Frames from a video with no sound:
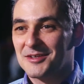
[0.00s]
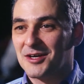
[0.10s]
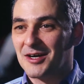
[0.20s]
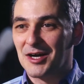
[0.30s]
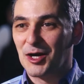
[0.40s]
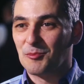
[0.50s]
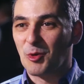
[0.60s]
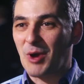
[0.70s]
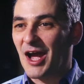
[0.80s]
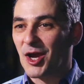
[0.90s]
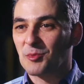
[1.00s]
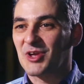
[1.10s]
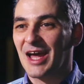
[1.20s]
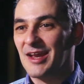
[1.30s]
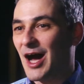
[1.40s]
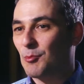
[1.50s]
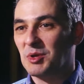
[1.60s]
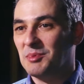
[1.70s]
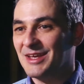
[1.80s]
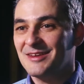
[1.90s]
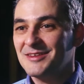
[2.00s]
The IOPS cannot be beat.